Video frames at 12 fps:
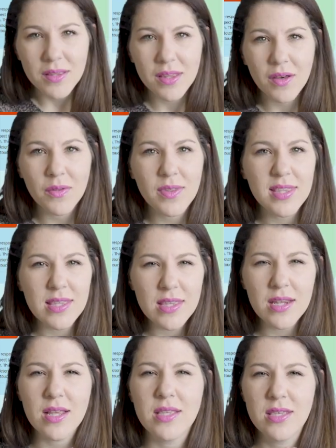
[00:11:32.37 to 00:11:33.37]
So this
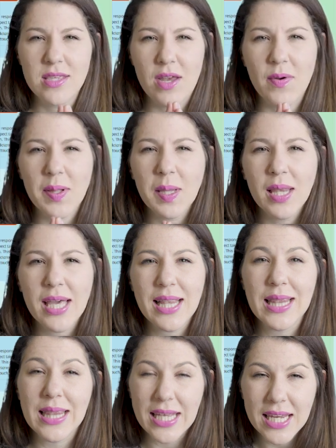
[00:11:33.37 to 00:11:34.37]
isn't necessarily
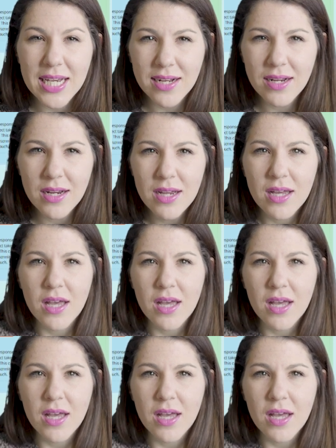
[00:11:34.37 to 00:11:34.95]
linear.